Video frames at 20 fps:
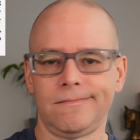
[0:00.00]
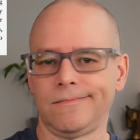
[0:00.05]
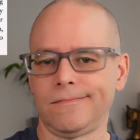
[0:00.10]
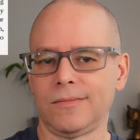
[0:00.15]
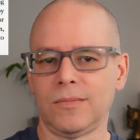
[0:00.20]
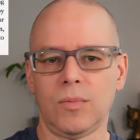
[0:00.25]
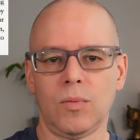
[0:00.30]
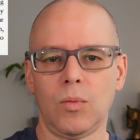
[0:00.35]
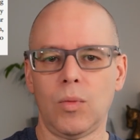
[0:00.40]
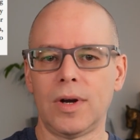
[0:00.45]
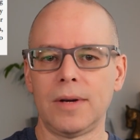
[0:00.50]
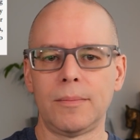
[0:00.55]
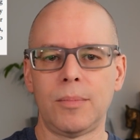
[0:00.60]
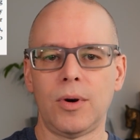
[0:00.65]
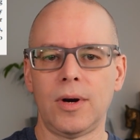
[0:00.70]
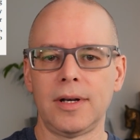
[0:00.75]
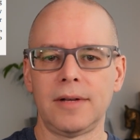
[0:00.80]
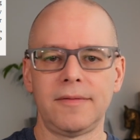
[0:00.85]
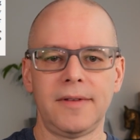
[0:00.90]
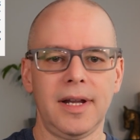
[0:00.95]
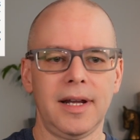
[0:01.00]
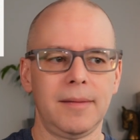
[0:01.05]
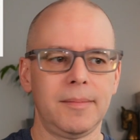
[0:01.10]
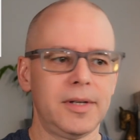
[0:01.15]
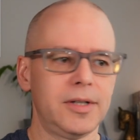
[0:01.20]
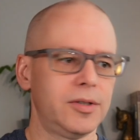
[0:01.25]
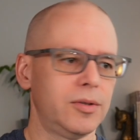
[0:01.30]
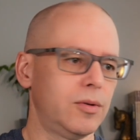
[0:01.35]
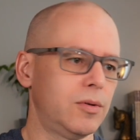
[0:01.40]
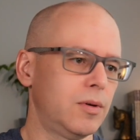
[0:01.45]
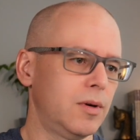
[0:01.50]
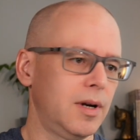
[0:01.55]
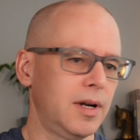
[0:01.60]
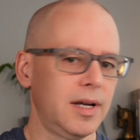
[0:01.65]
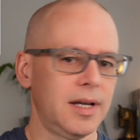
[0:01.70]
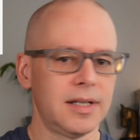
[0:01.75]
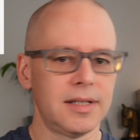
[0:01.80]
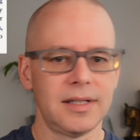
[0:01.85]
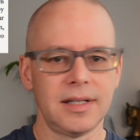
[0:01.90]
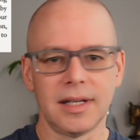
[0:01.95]
1 point of damage or a
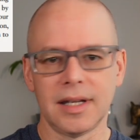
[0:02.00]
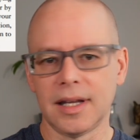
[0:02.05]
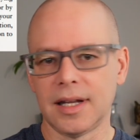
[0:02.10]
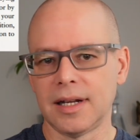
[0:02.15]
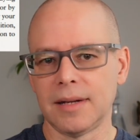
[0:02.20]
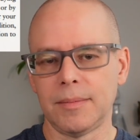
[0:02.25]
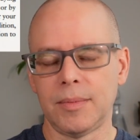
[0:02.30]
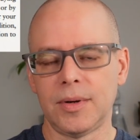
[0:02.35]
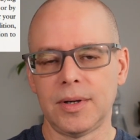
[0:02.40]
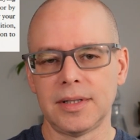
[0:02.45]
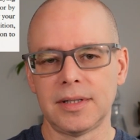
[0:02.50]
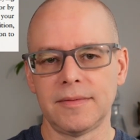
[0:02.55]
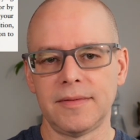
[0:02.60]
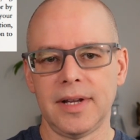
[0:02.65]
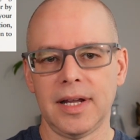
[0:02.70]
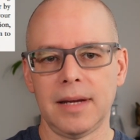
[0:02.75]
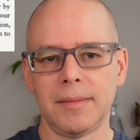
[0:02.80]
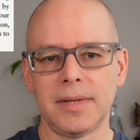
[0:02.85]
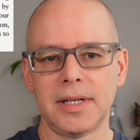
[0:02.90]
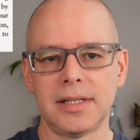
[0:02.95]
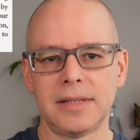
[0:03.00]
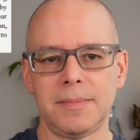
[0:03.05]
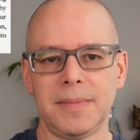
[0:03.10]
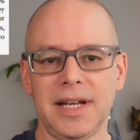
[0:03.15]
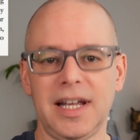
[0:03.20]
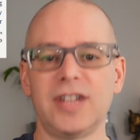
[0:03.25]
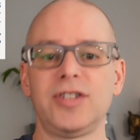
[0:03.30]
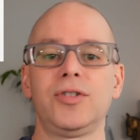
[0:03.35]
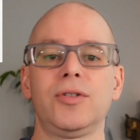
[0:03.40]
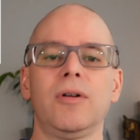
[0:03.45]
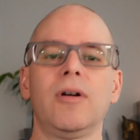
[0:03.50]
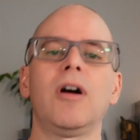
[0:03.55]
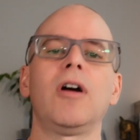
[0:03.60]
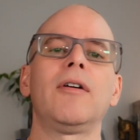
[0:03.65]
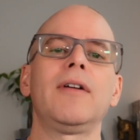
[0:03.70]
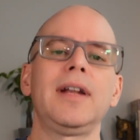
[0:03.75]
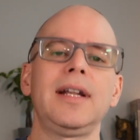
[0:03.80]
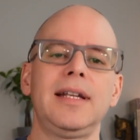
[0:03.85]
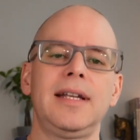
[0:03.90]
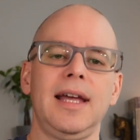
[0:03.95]
gazillion hit points of damage, because you're
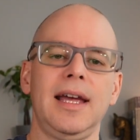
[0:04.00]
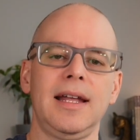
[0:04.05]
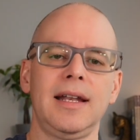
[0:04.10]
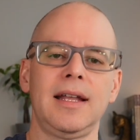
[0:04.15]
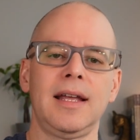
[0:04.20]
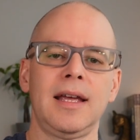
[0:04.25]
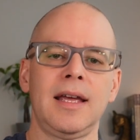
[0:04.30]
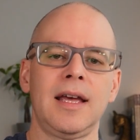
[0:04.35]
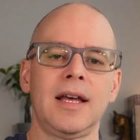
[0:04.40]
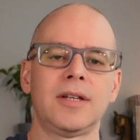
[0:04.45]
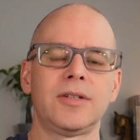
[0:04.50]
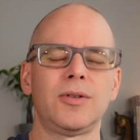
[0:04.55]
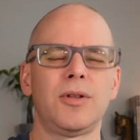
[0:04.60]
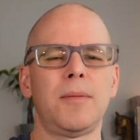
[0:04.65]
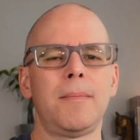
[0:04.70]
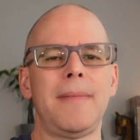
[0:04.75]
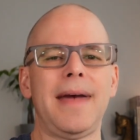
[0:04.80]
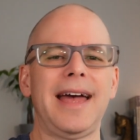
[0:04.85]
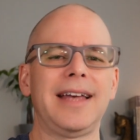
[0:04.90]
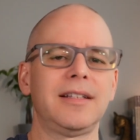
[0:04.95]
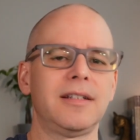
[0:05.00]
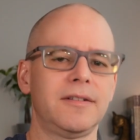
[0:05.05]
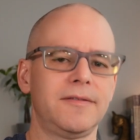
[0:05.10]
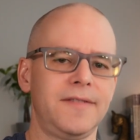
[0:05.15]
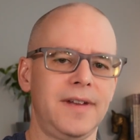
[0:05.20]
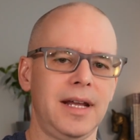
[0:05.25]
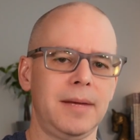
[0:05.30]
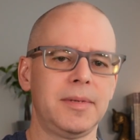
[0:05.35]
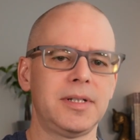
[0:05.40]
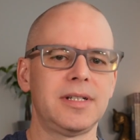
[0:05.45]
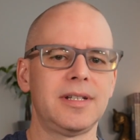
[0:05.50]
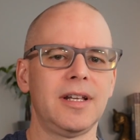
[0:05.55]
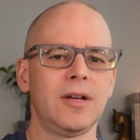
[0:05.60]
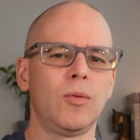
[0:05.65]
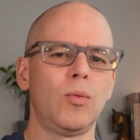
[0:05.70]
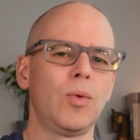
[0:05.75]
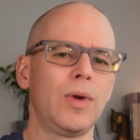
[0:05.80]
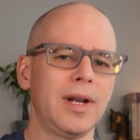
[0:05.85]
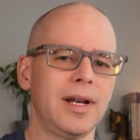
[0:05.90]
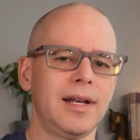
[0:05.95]
already dead. So the massive damage thing
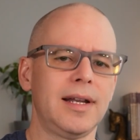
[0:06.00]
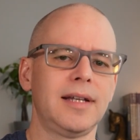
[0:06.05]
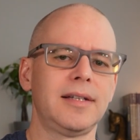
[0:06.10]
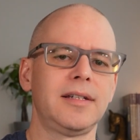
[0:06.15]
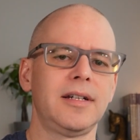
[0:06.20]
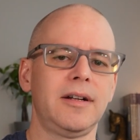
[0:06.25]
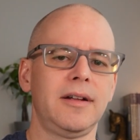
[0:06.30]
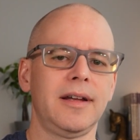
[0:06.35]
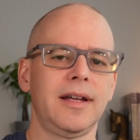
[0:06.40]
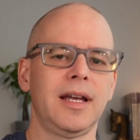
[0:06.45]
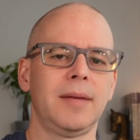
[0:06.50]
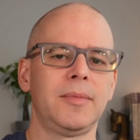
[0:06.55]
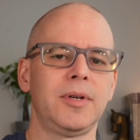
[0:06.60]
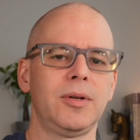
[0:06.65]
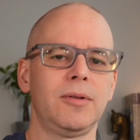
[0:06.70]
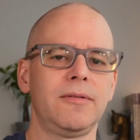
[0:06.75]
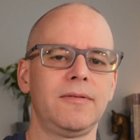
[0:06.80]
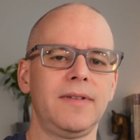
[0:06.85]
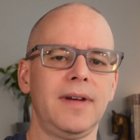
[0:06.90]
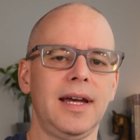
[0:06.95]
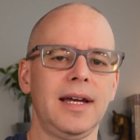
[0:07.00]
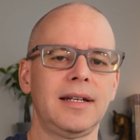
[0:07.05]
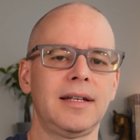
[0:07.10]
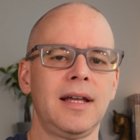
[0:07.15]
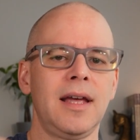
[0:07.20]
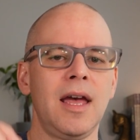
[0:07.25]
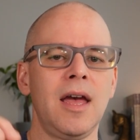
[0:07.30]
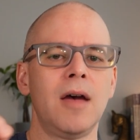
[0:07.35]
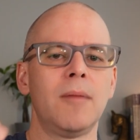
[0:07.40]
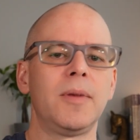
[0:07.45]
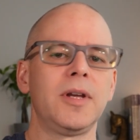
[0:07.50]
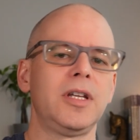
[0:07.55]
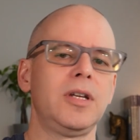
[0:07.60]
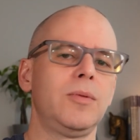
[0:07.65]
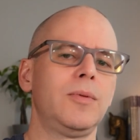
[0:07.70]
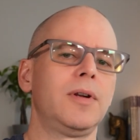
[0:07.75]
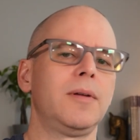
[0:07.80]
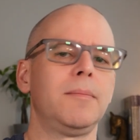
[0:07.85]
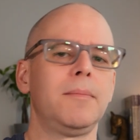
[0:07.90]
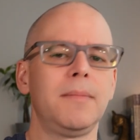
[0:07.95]
wouldn't necessarily come into effect, but you
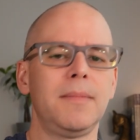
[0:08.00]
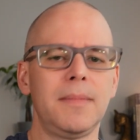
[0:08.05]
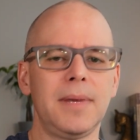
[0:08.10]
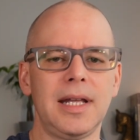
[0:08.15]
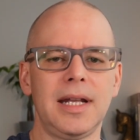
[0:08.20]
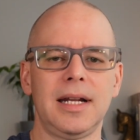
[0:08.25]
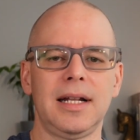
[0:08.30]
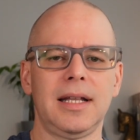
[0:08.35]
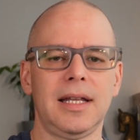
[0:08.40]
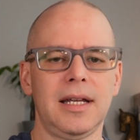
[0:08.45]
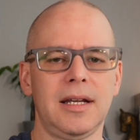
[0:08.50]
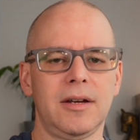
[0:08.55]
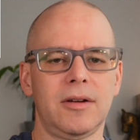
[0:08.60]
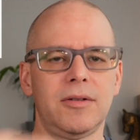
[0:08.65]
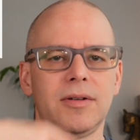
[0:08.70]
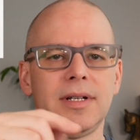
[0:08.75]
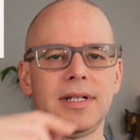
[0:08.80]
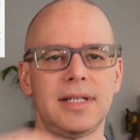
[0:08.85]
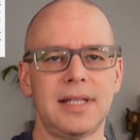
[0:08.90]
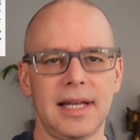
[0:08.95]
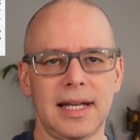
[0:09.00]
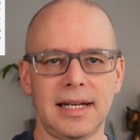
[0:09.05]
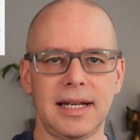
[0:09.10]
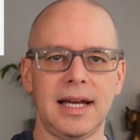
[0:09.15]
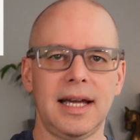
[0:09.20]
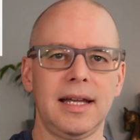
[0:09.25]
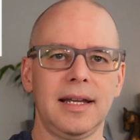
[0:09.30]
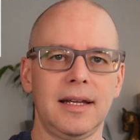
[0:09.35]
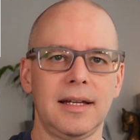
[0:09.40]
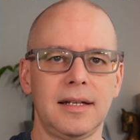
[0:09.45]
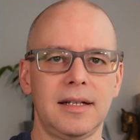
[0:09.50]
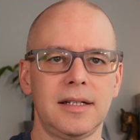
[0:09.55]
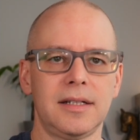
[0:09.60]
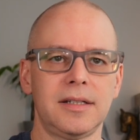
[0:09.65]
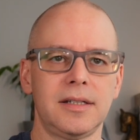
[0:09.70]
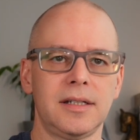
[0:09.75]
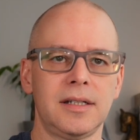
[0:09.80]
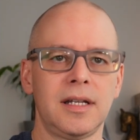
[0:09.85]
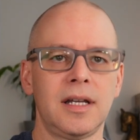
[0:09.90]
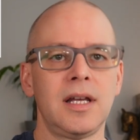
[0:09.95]
would immediately increase that dying
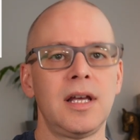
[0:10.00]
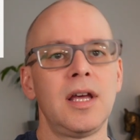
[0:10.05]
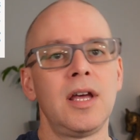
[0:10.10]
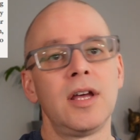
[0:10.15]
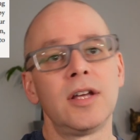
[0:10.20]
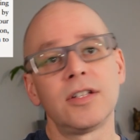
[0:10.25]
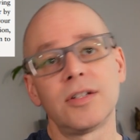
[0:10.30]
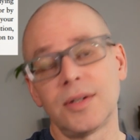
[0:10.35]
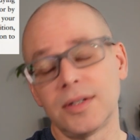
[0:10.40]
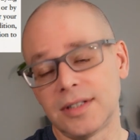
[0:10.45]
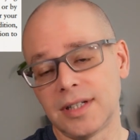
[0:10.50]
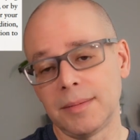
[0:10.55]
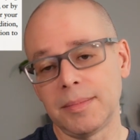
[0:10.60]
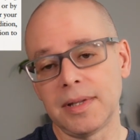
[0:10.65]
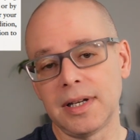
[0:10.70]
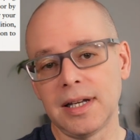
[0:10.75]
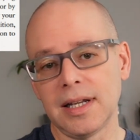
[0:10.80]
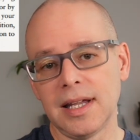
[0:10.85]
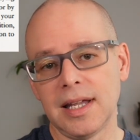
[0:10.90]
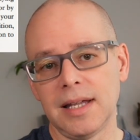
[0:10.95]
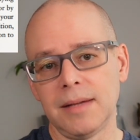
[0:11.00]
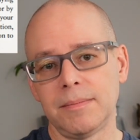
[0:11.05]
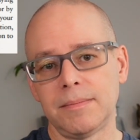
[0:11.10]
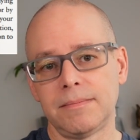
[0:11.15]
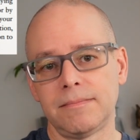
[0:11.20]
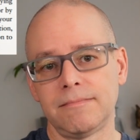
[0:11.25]
condition. So it's something to keep,